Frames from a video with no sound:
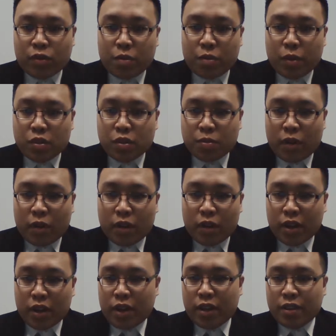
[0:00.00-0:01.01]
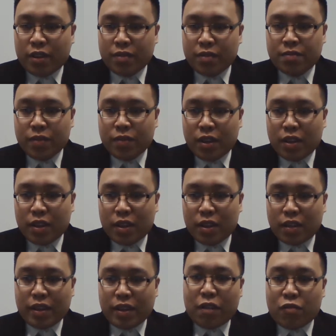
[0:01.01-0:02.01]
the most part, and
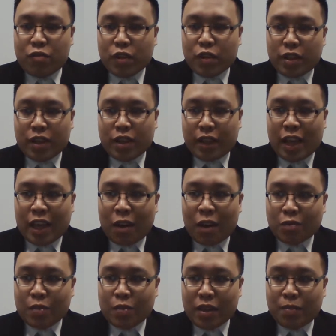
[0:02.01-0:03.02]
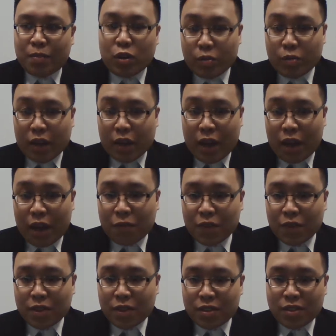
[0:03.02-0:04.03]
that really like helped me build my
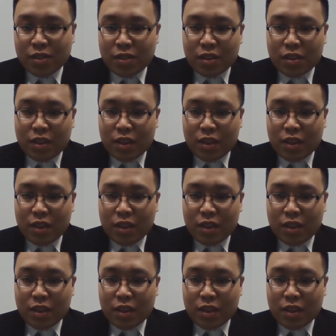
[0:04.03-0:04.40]
confidence